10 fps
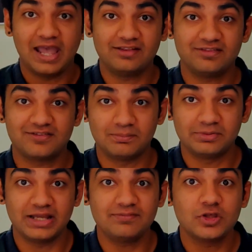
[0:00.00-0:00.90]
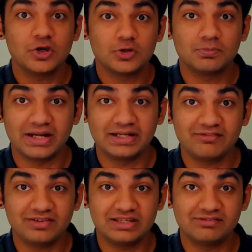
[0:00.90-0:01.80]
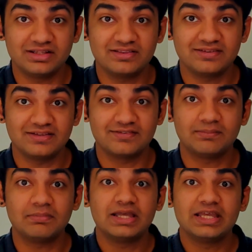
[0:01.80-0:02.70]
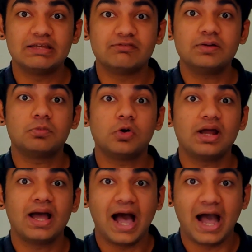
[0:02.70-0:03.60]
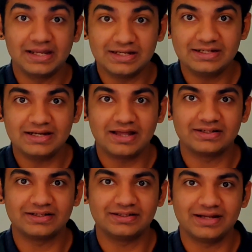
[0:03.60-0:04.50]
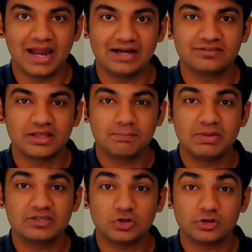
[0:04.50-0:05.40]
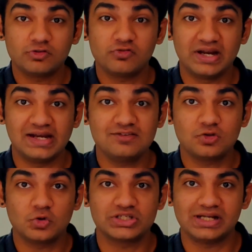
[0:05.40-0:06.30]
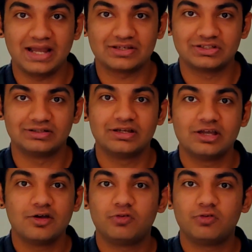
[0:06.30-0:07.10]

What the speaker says: And sometimes you might have even seen some even more highly targeted ads based on your friend's social action.